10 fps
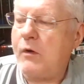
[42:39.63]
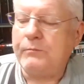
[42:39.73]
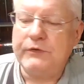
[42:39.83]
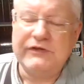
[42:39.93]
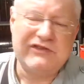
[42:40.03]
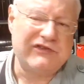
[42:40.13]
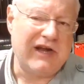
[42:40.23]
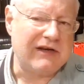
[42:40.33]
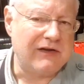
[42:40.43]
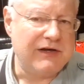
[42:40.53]
But this is
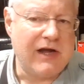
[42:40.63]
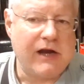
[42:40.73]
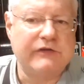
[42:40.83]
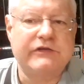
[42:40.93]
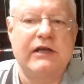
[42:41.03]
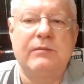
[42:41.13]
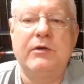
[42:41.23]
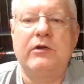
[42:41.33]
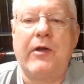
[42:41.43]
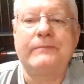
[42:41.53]
technically not inside the
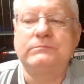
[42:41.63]
building.